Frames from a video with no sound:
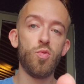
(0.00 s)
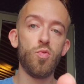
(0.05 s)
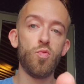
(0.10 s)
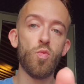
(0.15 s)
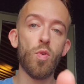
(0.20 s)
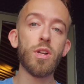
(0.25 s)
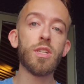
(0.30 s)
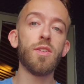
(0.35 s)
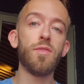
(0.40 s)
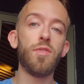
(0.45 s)

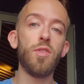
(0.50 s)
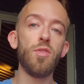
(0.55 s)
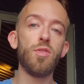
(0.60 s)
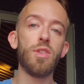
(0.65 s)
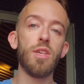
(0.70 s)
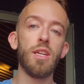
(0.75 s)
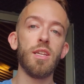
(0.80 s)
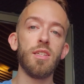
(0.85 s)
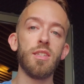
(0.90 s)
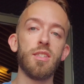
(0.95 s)
watch a few
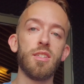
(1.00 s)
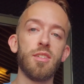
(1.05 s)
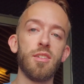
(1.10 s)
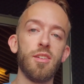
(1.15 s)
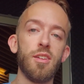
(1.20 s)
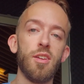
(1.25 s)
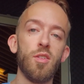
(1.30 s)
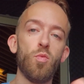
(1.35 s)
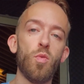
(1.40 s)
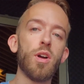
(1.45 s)
things.
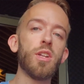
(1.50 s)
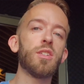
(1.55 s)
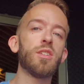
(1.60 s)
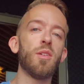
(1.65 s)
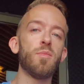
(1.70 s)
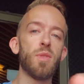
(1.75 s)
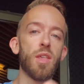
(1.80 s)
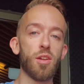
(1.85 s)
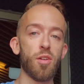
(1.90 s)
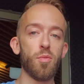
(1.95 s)
Watch
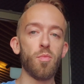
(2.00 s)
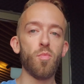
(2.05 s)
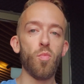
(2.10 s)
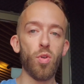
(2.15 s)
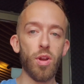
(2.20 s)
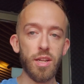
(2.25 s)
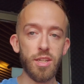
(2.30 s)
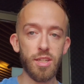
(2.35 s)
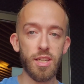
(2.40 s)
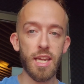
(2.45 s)
some that are
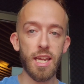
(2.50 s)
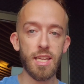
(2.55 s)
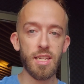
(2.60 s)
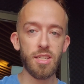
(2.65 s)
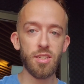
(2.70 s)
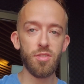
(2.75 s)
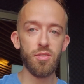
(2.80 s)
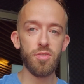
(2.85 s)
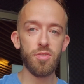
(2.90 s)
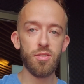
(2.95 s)
more
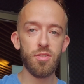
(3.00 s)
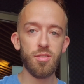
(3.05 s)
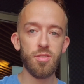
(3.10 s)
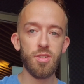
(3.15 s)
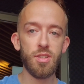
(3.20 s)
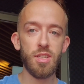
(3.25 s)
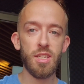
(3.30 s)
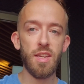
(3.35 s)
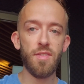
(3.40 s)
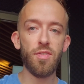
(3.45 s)
educational.
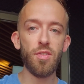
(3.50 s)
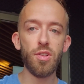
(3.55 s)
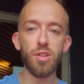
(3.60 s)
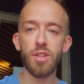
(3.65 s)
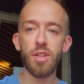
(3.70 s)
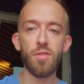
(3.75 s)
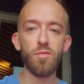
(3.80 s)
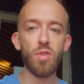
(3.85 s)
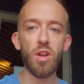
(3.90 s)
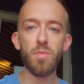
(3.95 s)
If you
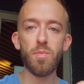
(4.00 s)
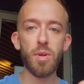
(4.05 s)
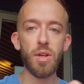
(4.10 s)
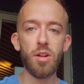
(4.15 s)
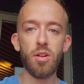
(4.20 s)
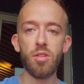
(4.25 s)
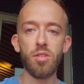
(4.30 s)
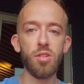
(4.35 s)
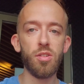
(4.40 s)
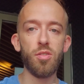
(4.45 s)
look in Red
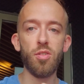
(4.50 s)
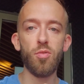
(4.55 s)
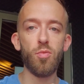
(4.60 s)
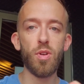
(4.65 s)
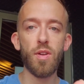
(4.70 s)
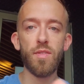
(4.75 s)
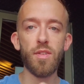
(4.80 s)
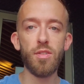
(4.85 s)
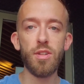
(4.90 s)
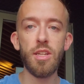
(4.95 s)
Pill or
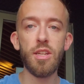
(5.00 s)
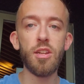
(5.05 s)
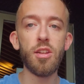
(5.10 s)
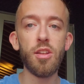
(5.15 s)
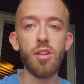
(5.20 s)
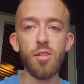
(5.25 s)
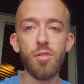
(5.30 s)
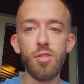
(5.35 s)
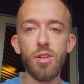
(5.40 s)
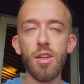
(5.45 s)
whatever you need to
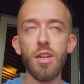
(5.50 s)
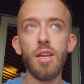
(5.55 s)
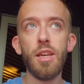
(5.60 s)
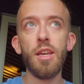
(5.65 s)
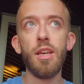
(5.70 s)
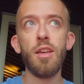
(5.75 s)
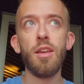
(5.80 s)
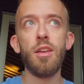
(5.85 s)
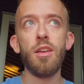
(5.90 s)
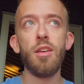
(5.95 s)
do,
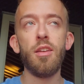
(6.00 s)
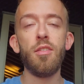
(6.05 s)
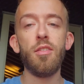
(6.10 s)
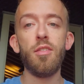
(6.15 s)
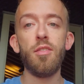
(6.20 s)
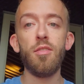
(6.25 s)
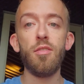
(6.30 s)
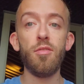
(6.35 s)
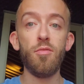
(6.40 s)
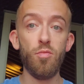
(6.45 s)

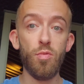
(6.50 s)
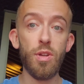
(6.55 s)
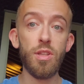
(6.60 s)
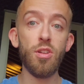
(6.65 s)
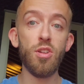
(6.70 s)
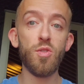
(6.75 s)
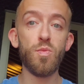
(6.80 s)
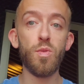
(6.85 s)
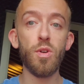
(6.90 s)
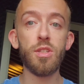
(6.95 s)
read
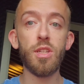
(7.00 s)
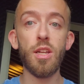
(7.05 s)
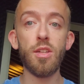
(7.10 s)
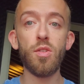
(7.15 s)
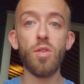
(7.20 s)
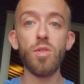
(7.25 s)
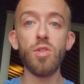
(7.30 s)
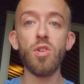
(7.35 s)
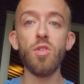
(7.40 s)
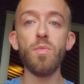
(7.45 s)
those books I
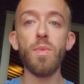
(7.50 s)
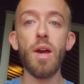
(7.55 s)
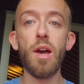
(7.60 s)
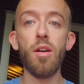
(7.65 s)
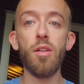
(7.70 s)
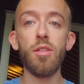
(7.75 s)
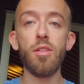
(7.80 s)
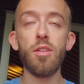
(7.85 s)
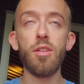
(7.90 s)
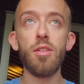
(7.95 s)
told you
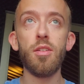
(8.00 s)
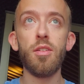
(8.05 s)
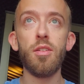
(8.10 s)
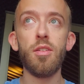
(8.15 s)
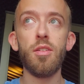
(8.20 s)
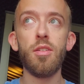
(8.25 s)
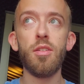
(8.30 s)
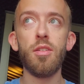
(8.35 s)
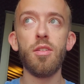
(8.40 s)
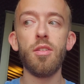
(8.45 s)
about.
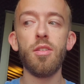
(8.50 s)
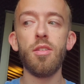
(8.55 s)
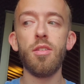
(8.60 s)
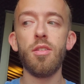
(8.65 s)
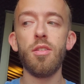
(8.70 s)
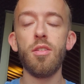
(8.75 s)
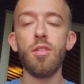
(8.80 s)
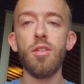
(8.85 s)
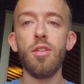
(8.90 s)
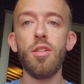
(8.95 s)

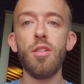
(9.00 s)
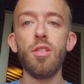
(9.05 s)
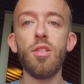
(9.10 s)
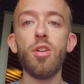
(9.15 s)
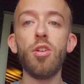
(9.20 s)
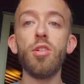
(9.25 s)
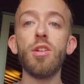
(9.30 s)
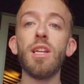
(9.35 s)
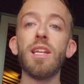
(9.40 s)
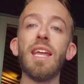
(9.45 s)

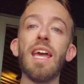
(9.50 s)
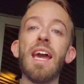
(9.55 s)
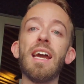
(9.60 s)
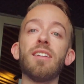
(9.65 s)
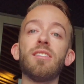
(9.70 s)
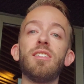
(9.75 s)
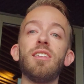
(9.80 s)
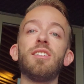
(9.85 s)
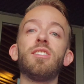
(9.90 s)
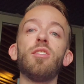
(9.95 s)
Learn and
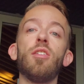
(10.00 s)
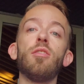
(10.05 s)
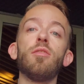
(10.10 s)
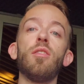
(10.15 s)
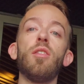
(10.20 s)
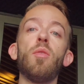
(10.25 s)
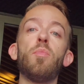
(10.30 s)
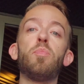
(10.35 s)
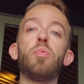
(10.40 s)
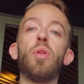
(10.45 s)
actually start
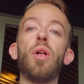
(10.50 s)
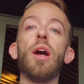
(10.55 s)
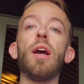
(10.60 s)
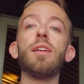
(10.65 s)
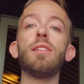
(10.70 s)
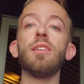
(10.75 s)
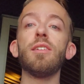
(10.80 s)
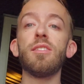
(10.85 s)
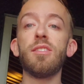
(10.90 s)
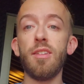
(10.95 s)

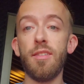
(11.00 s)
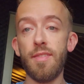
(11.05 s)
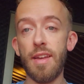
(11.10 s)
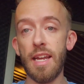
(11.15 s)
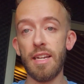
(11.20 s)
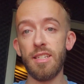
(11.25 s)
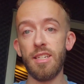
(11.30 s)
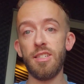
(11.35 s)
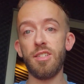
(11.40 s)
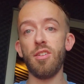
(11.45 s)
applying this stuff.
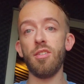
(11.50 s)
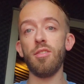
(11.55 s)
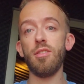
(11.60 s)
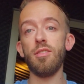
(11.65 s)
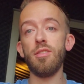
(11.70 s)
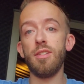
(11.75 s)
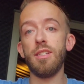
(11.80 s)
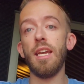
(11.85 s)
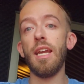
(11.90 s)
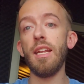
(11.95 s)
Actually start
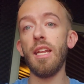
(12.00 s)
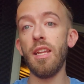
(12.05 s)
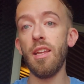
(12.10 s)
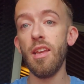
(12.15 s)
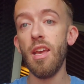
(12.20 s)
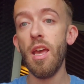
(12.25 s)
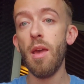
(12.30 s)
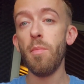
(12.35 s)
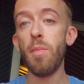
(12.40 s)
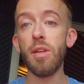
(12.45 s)
dating,
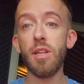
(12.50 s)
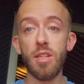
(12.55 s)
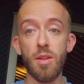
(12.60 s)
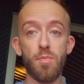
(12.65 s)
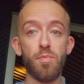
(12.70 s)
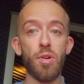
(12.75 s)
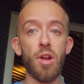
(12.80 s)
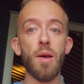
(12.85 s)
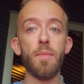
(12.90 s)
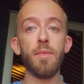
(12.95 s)
because I
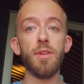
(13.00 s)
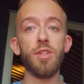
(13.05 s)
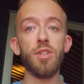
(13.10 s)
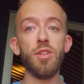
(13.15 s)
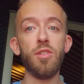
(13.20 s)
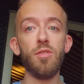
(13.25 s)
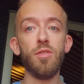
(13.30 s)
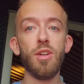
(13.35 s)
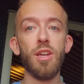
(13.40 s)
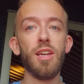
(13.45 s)
promise
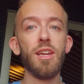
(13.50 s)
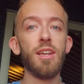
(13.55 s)
you,